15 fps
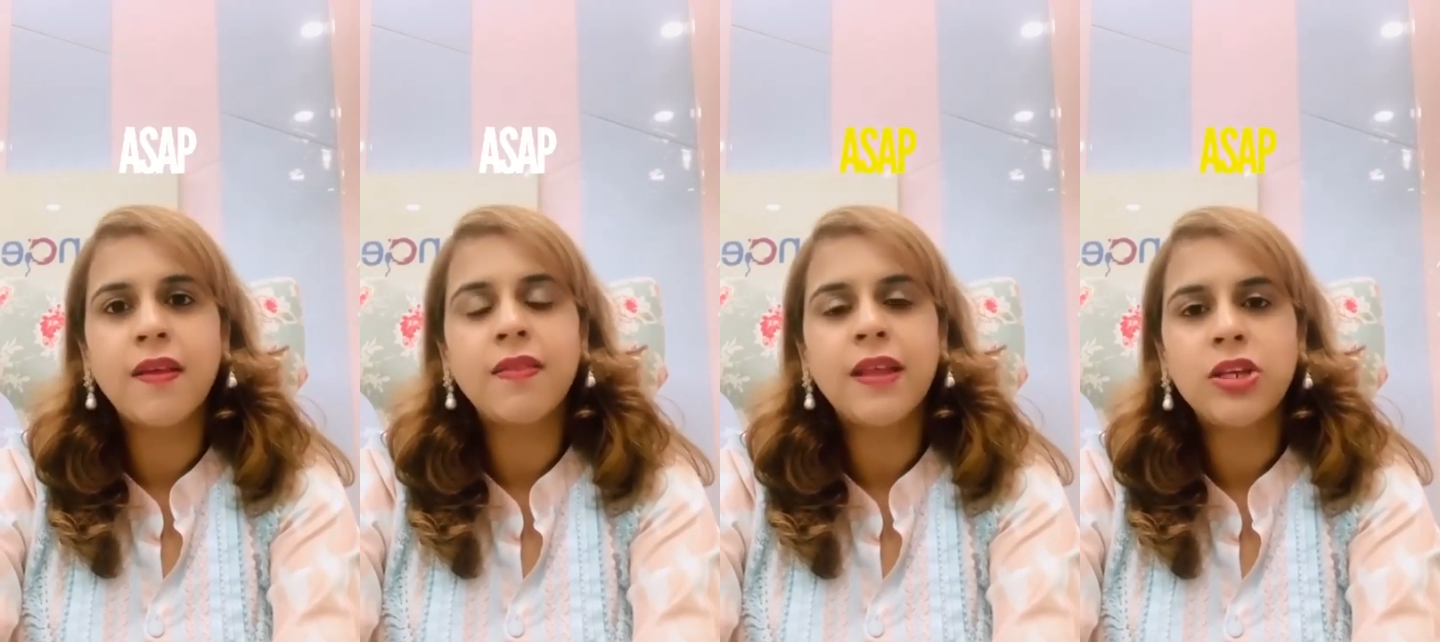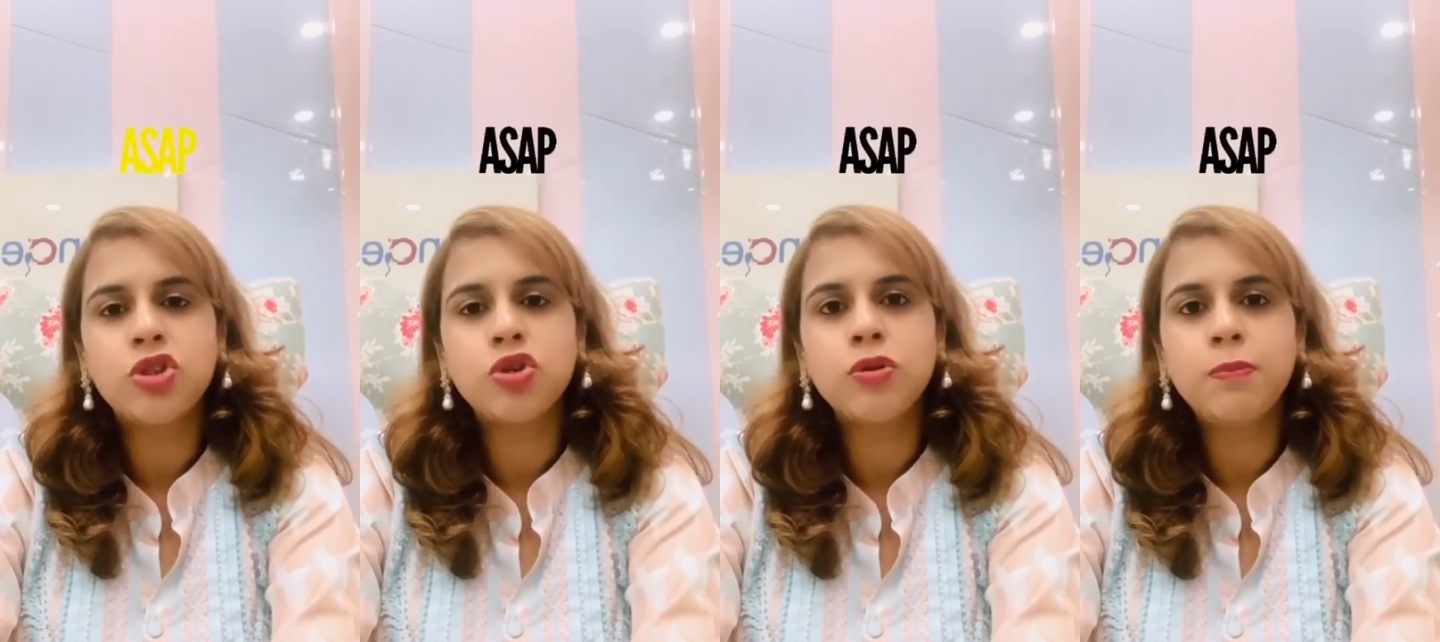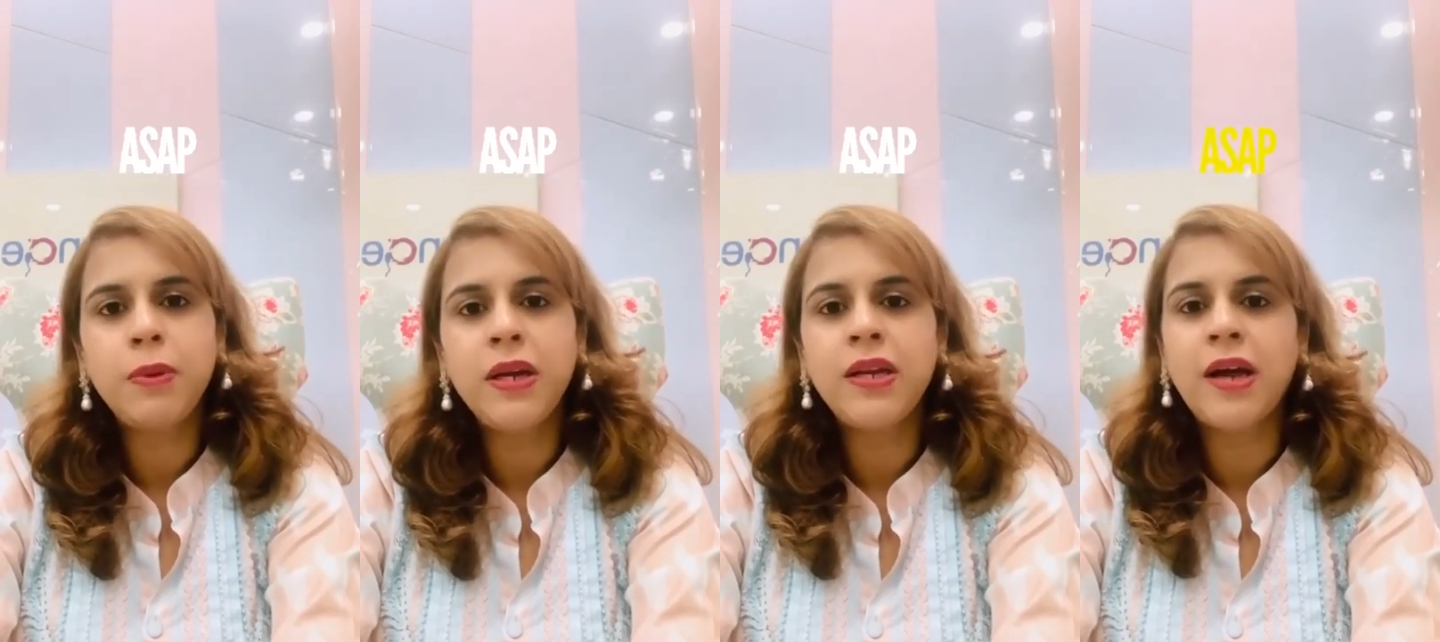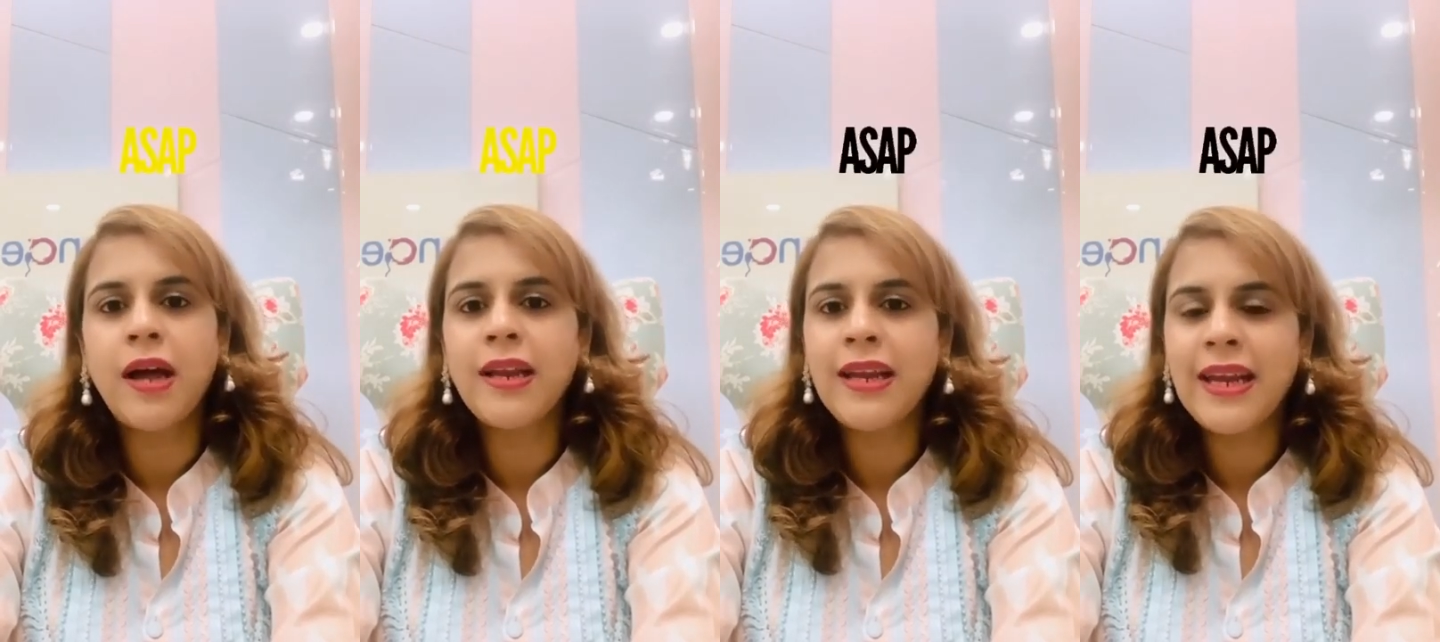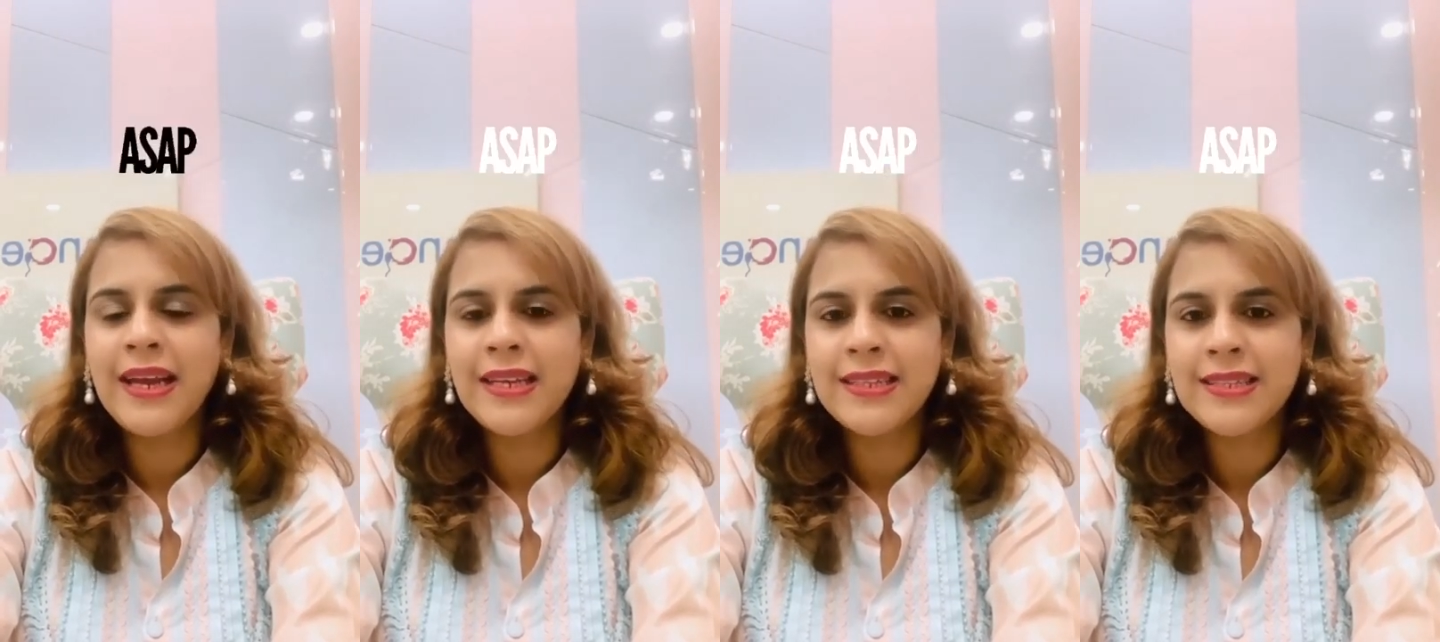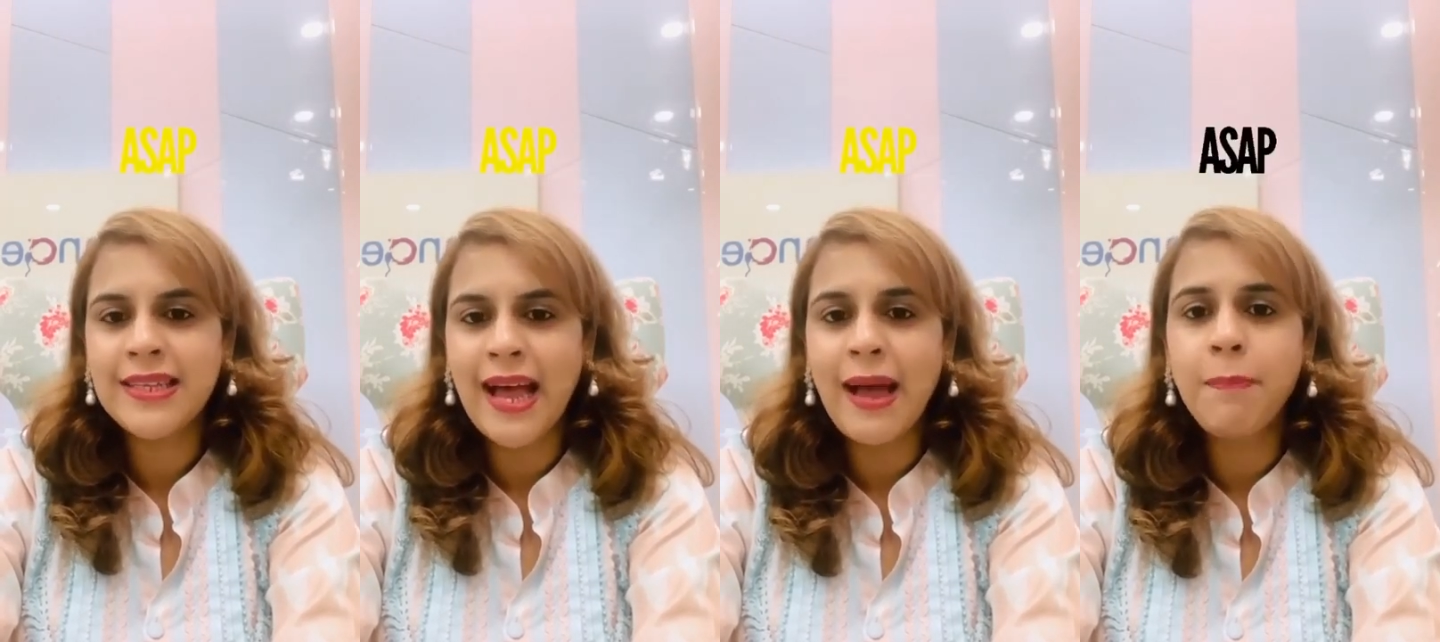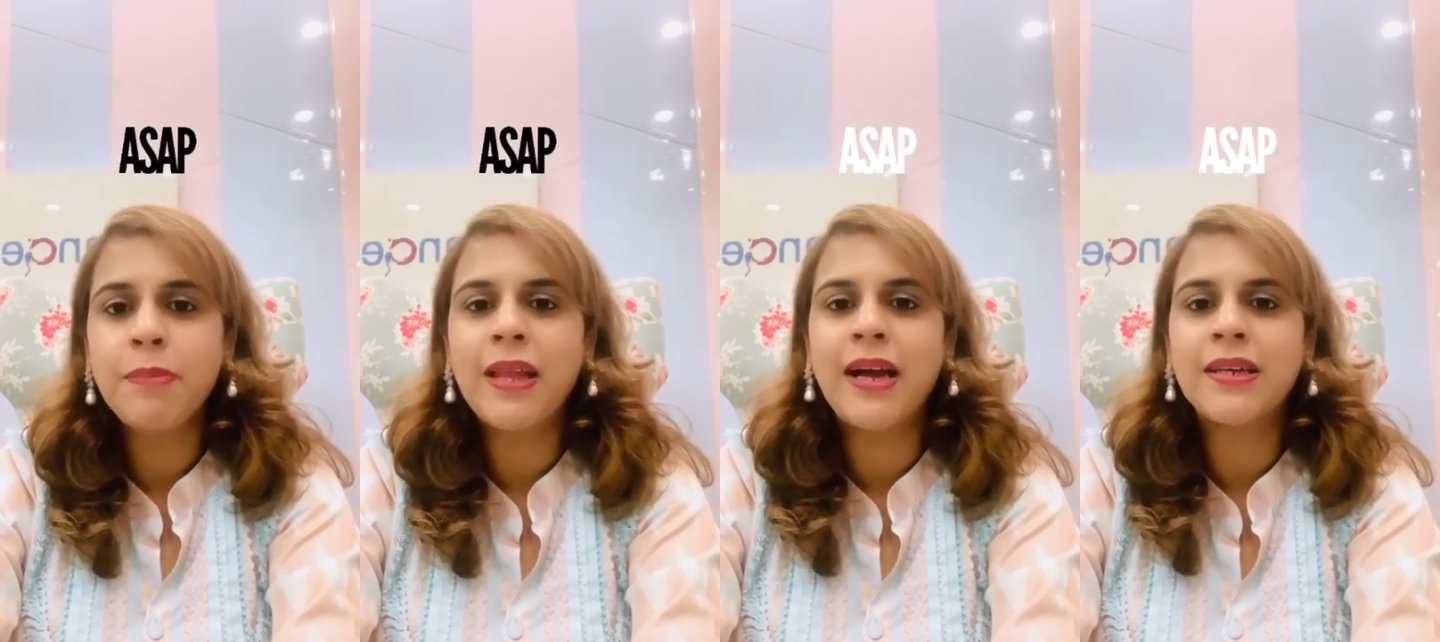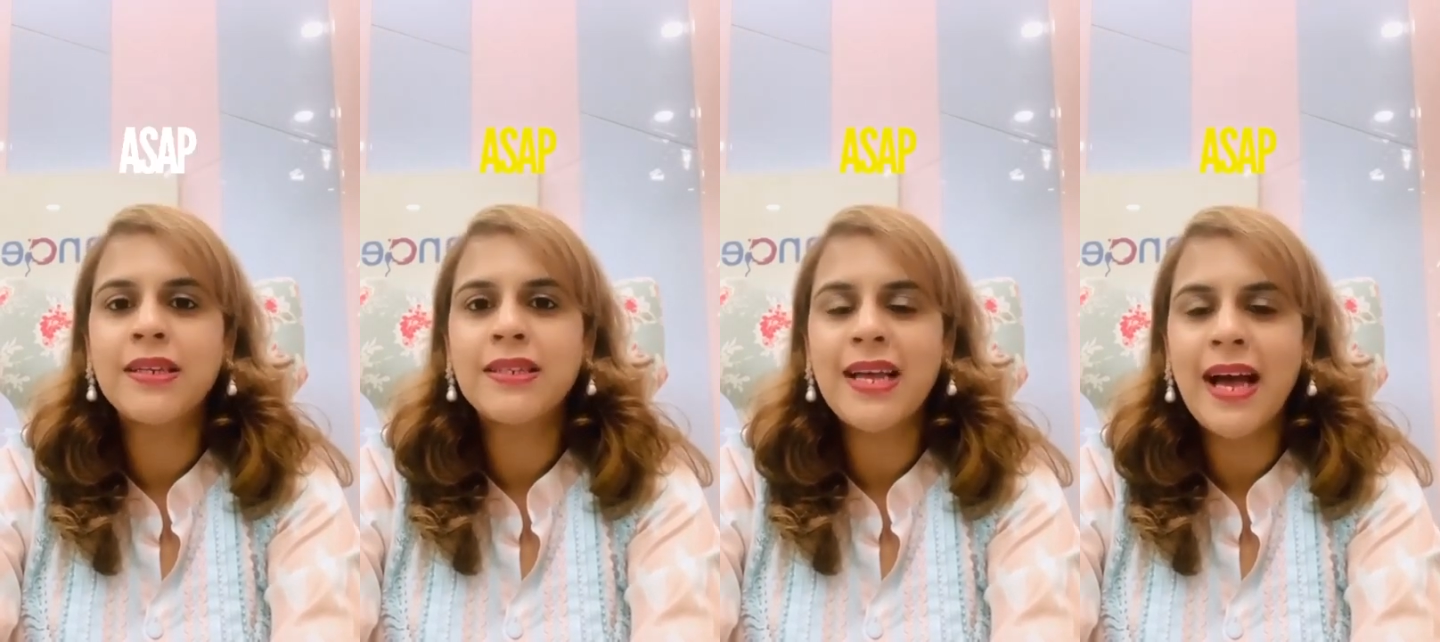then they should be done ASAP,
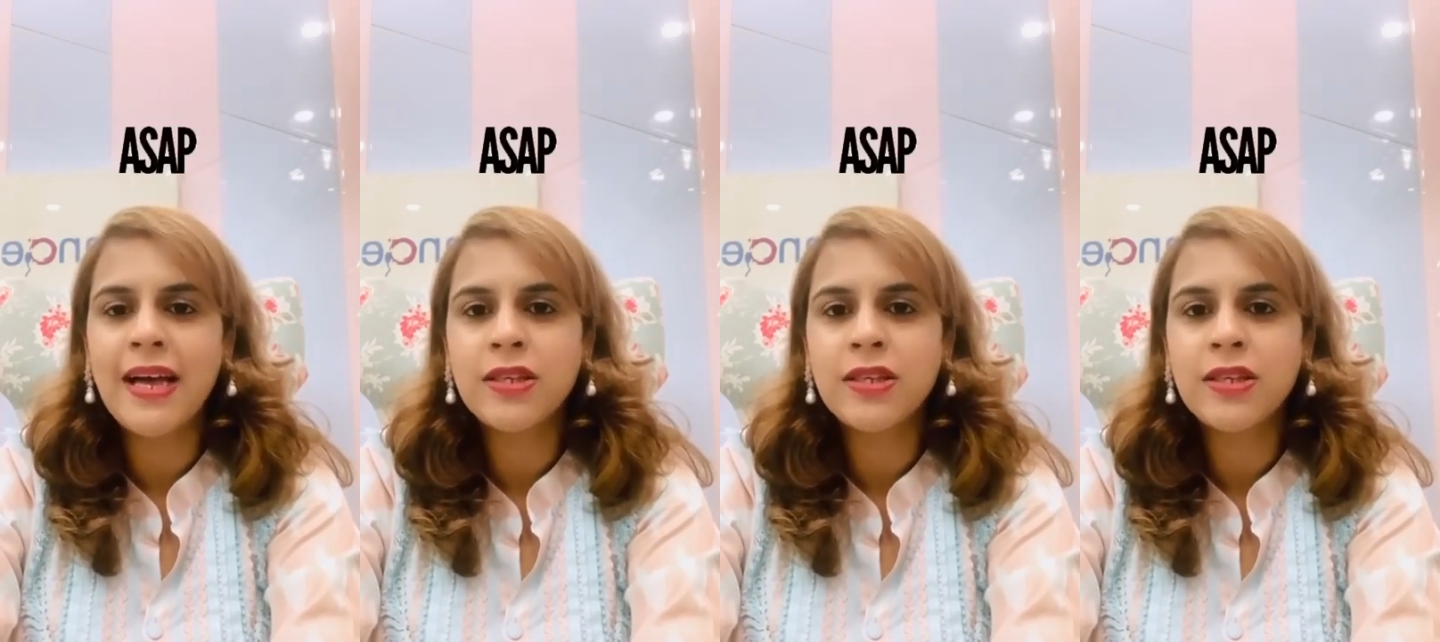that is,